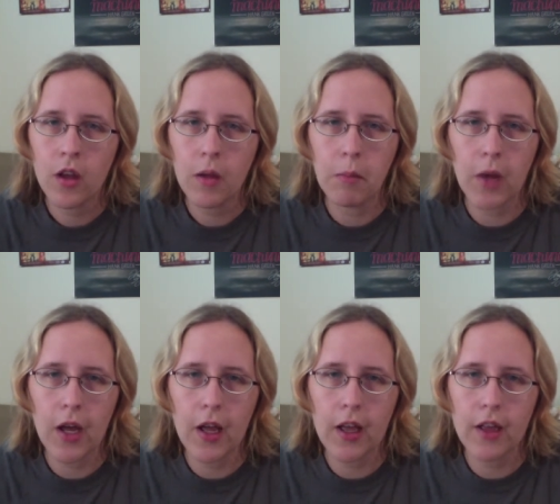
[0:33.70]

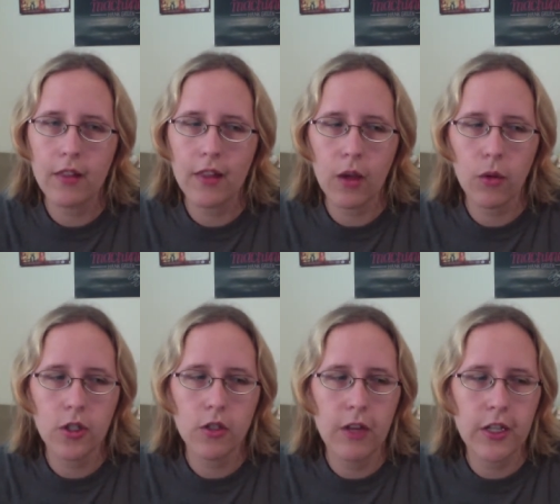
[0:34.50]
My
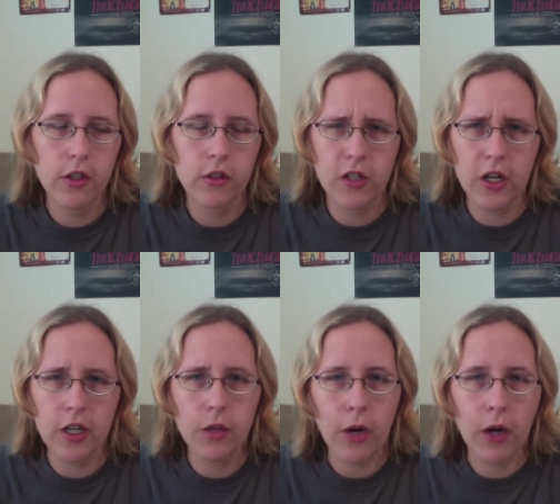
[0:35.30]
language adventure
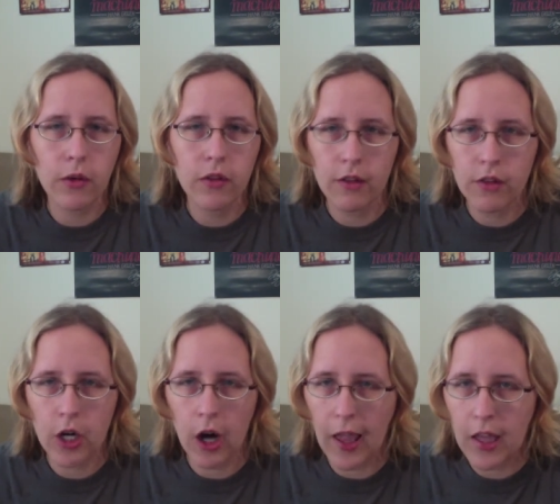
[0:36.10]
started when I was 7
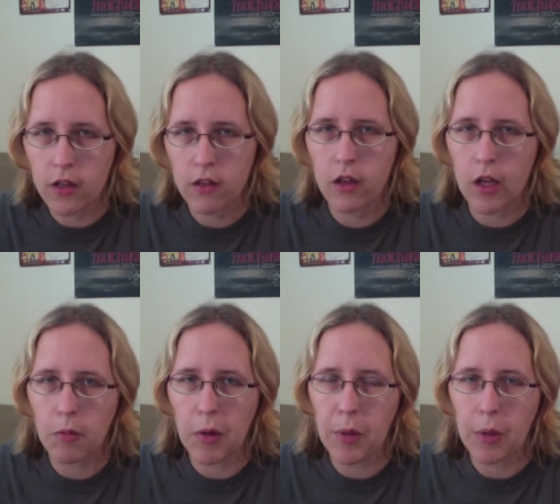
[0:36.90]
or 8,
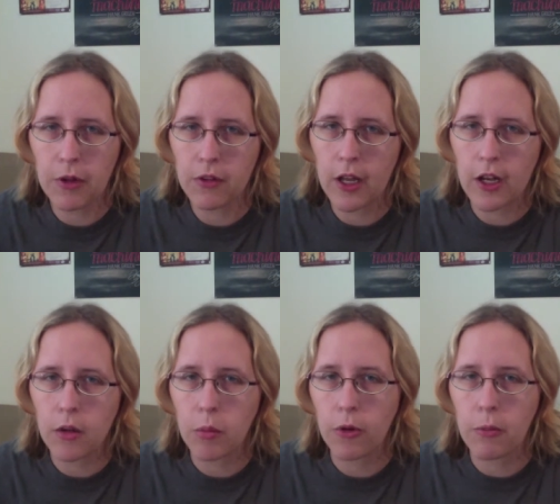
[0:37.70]
and my mom
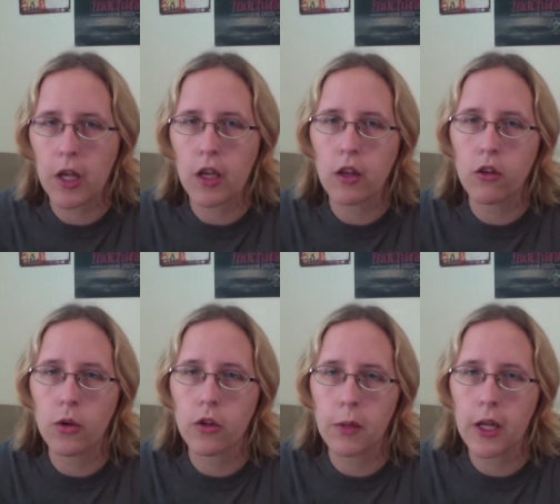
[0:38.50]
decided to put me
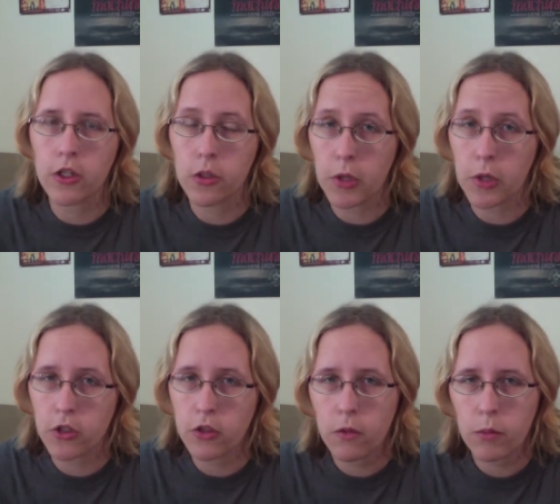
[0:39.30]
into a Spanish
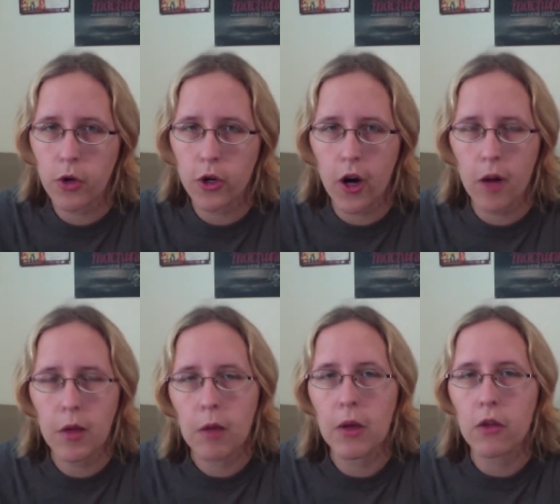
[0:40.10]
immersion program
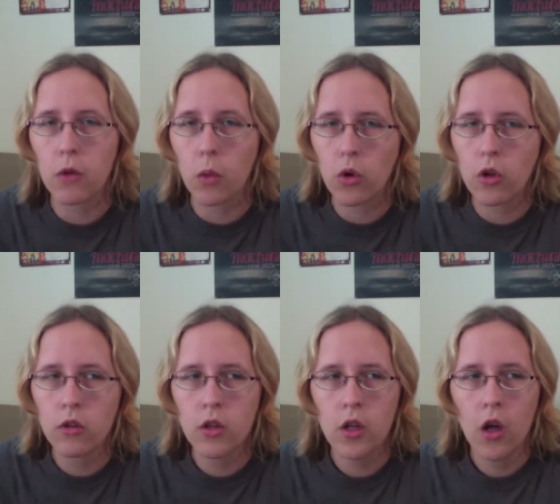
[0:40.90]
at my school.
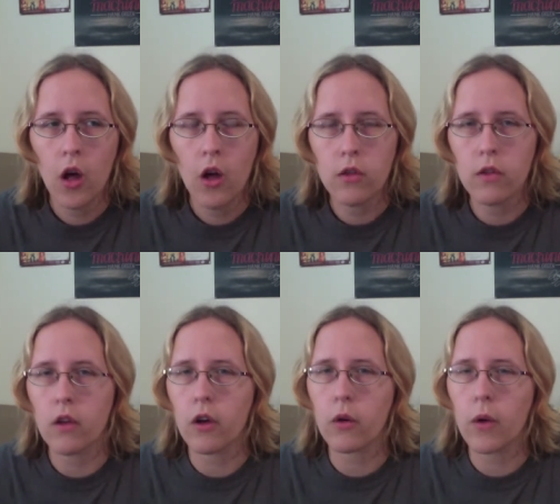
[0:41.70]

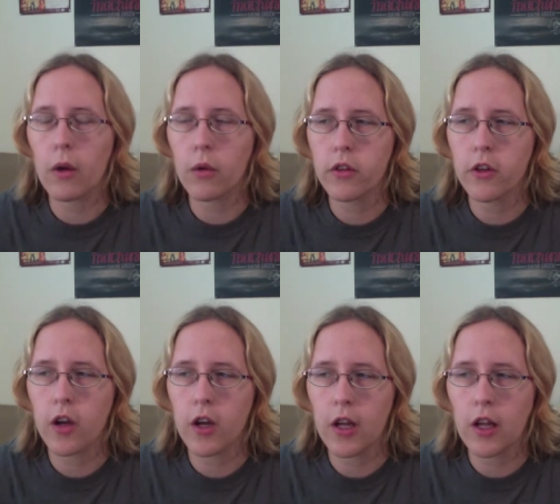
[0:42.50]
So I was
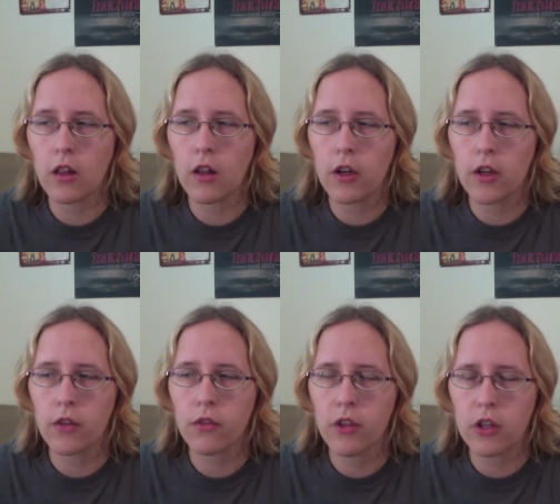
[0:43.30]
taught a lot
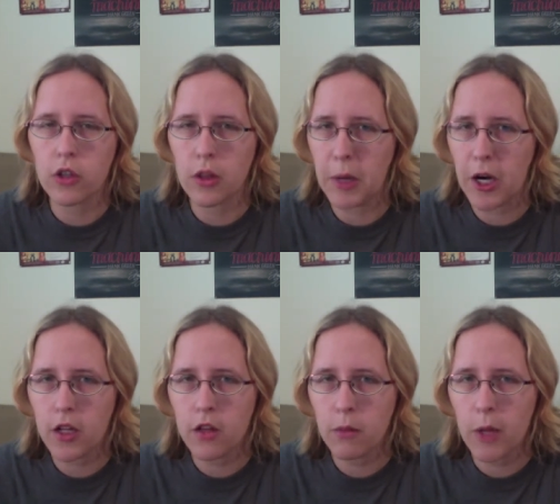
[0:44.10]
of Central
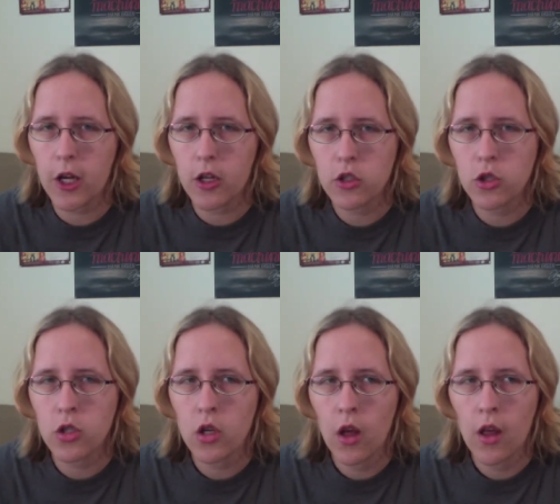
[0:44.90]
American
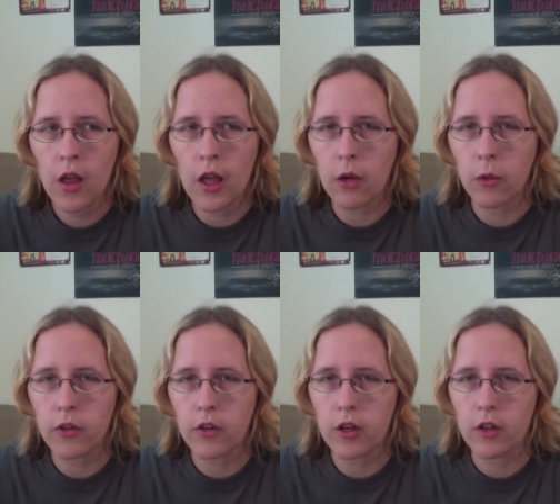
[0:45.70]
Spanish, and it
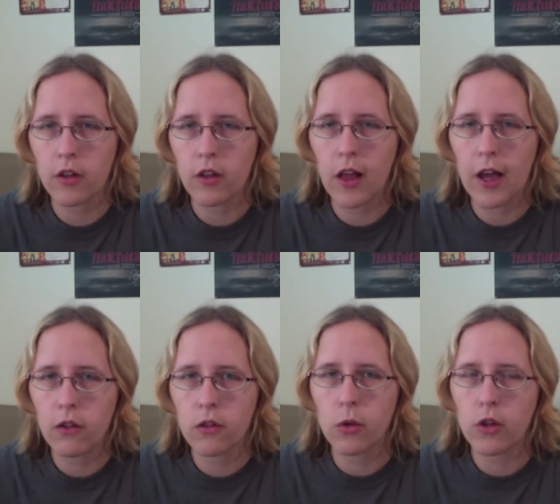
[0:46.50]
wasn't until high
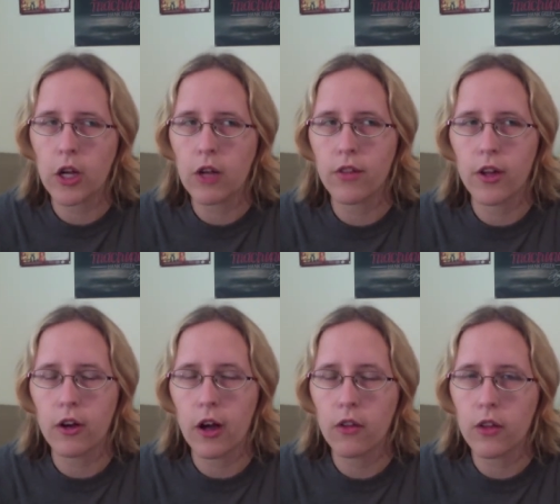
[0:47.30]
school that I
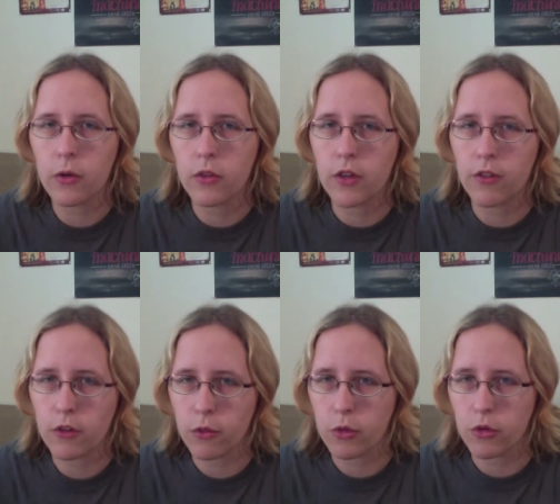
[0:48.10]
figured out there was a
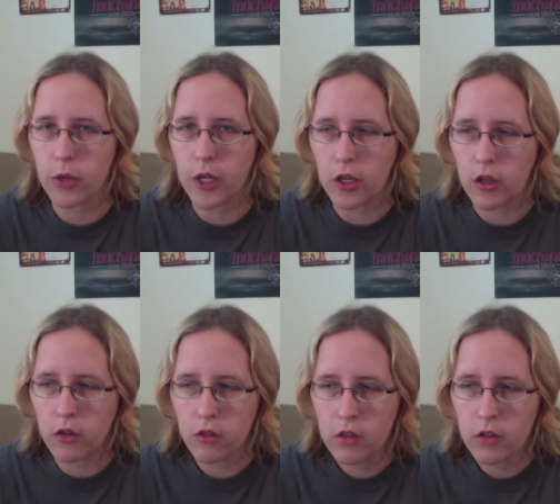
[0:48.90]
difference between